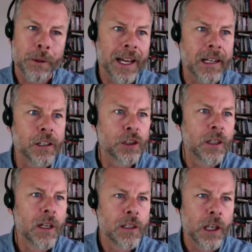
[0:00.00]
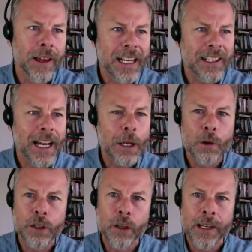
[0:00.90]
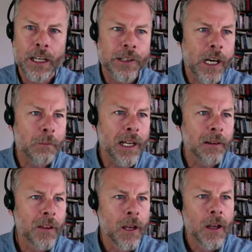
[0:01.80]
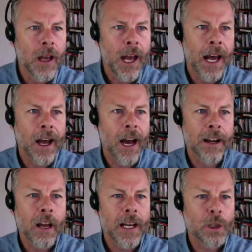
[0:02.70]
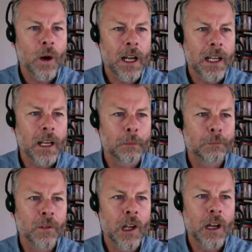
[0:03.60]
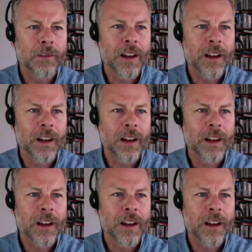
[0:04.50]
page. So that's how you would do that, Jeremy. Uh, I know that's quite a little lot of